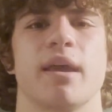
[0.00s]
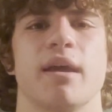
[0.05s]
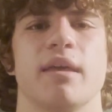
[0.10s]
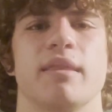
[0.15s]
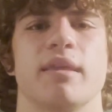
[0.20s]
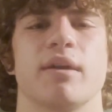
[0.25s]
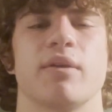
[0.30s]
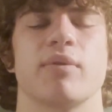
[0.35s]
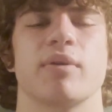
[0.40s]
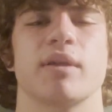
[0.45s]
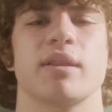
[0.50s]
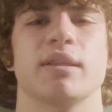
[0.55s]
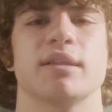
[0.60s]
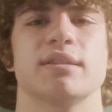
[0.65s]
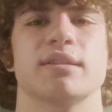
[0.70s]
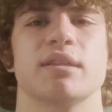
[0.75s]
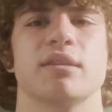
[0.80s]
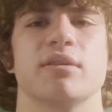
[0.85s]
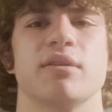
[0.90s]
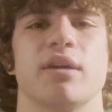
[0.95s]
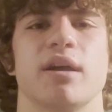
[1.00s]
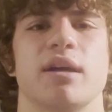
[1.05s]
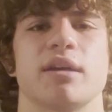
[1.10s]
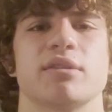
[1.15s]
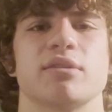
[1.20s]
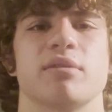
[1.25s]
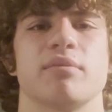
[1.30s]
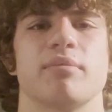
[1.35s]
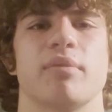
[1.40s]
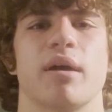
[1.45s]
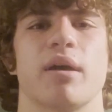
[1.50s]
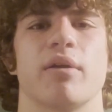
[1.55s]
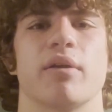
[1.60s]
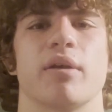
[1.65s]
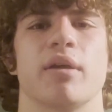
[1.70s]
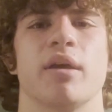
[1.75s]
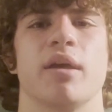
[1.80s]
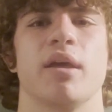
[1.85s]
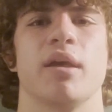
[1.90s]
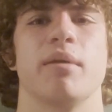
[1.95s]
They quickly set their eyes on power,
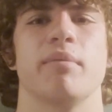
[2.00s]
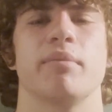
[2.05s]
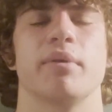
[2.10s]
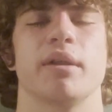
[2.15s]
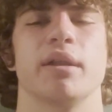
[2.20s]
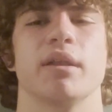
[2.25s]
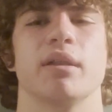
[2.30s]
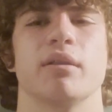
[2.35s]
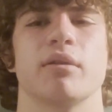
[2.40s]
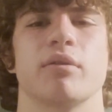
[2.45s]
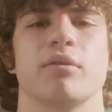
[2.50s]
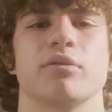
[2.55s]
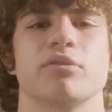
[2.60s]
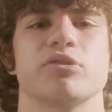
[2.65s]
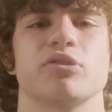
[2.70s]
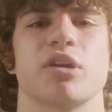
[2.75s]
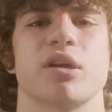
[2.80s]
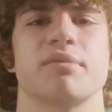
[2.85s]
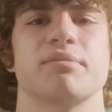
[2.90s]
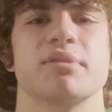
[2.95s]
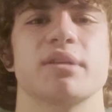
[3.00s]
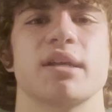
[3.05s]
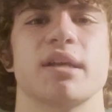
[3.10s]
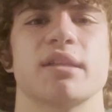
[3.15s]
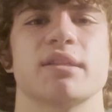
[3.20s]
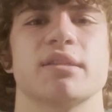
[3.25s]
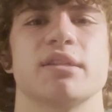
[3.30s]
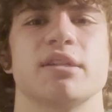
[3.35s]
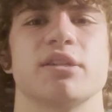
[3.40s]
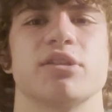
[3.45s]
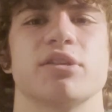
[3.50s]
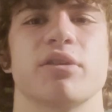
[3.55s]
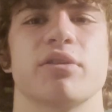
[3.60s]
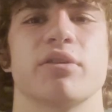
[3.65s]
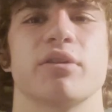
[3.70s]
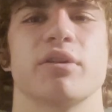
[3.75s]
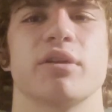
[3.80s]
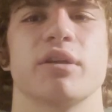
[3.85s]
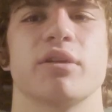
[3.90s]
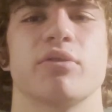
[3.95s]
pitting local tribes against each
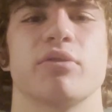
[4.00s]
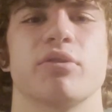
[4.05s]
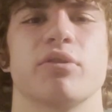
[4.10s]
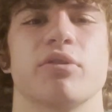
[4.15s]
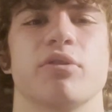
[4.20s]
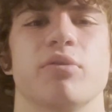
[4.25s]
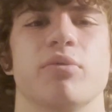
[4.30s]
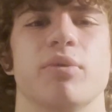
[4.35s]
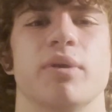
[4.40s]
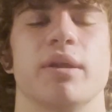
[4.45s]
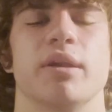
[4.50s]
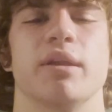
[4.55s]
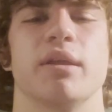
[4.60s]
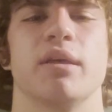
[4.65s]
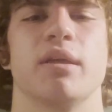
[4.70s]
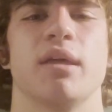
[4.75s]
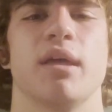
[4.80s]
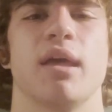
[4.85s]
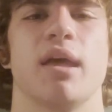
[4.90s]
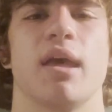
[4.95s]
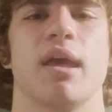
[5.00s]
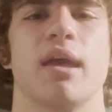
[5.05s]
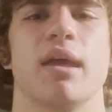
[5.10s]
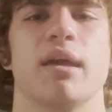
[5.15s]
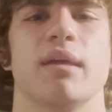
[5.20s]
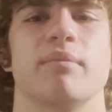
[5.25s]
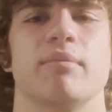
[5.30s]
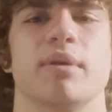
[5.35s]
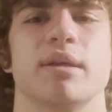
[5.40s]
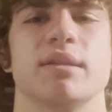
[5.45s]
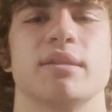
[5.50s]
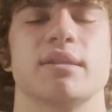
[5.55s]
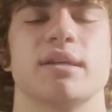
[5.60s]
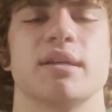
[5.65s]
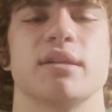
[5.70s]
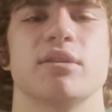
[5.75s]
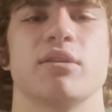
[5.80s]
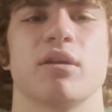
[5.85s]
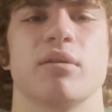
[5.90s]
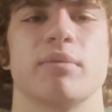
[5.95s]
other in order to win and maintain
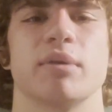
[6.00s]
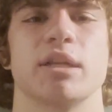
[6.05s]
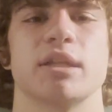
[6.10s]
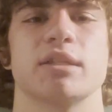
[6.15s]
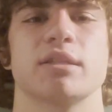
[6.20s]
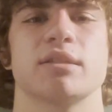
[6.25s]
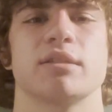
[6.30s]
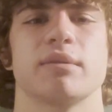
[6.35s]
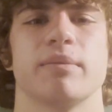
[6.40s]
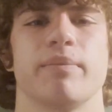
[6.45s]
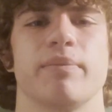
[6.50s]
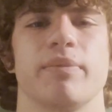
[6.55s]
dominance.